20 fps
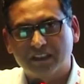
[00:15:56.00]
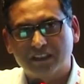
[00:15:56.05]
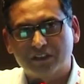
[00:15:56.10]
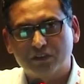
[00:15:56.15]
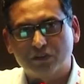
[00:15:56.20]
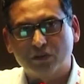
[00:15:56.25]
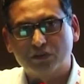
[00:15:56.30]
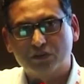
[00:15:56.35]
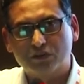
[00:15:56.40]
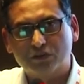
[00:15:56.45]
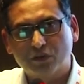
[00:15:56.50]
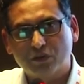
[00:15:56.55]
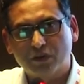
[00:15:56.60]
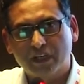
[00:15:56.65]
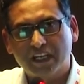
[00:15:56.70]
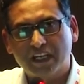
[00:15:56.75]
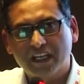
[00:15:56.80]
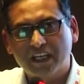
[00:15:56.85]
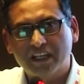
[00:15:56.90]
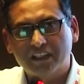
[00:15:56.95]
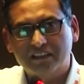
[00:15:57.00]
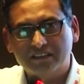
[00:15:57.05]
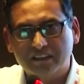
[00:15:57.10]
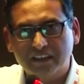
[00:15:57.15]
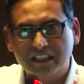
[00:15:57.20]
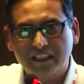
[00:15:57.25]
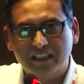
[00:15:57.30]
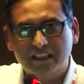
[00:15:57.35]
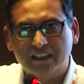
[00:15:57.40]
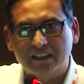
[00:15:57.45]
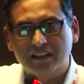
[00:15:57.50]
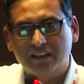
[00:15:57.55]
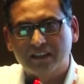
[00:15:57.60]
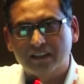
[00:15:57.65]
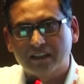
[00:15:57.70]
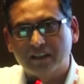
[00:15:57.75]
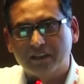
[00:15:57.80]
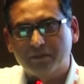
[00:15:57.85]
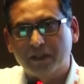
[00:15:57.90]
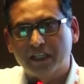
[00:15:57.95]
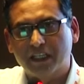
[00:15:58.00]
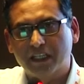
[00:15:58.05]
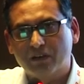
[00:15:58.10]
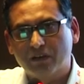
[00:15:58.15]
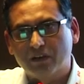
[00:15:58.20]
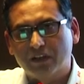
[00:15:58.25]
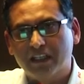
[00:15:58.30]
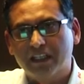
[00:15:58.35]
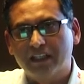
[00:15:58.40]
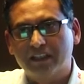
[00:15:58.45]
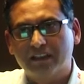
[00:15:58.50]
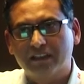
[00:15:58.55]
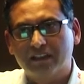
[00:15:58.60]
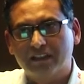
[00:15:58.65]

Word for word: So, solar industry particularly